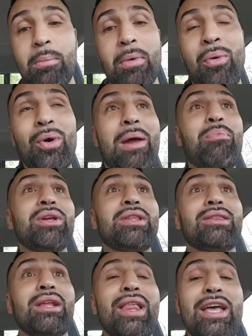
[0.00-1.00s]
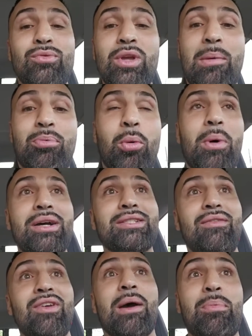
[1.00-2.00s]
what I predicted last week on Pro Box
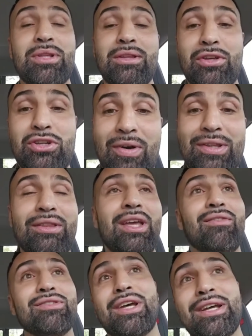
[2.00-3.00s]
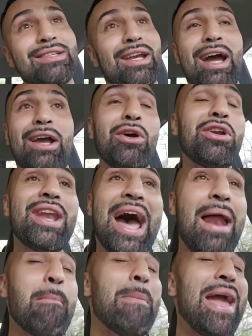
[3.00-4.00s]
TV, I predicted Gervonta Davis. Like I said, I could
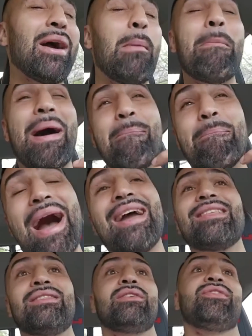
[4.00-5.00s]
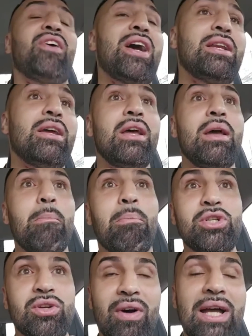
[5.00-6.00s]
not make up my mind in this fight.
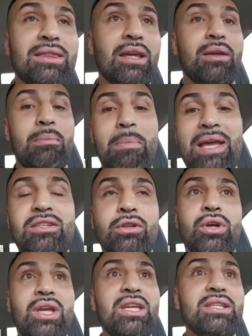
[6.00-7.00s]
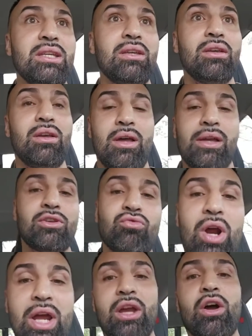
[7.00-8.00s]
But Gervonta makes it look easy against
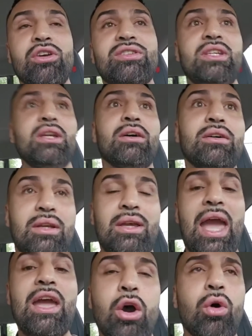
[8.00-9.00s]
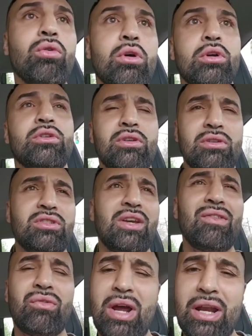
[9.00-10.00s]
Ryan Garcia. KO.
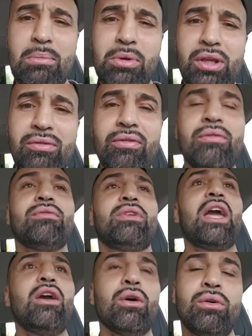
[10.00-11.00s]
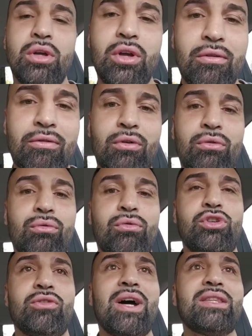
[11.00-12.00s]
Seventh round, I believe. KO for
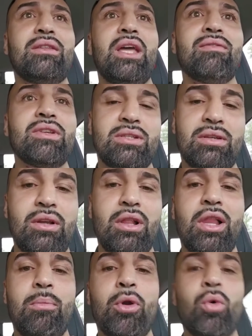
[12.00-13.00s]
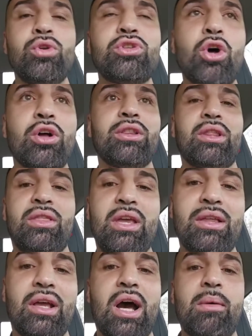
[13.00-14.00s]
Gervonta Davis. Let me know what you think in
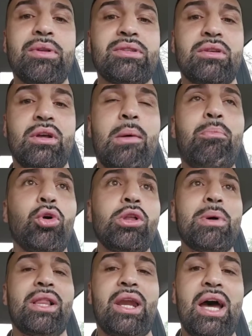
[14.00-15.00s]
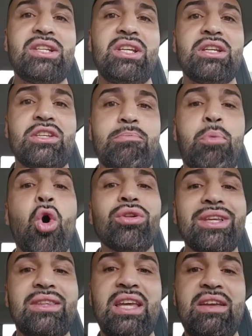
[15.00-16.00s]
the comments. I'm Paulie Malignaggi. This is
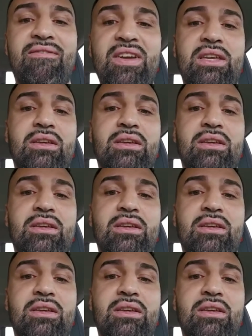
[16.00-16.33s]
Paulie TV.